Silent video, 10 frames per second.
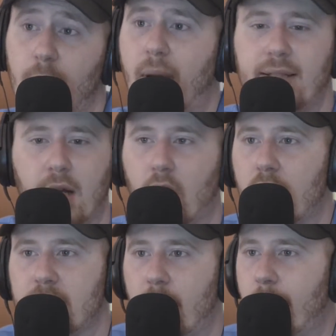it might take a
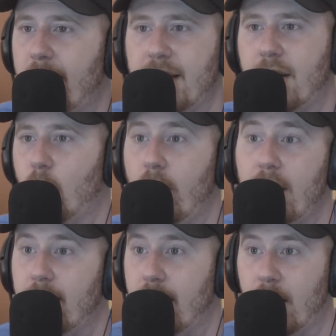long time, it may take a
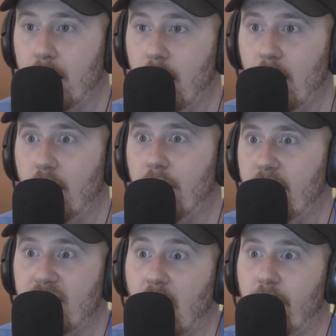week to get right.
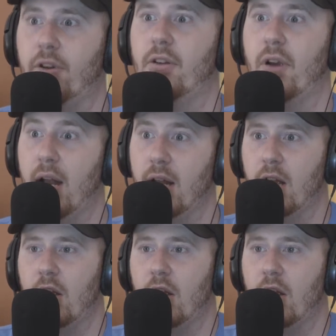discovered, right?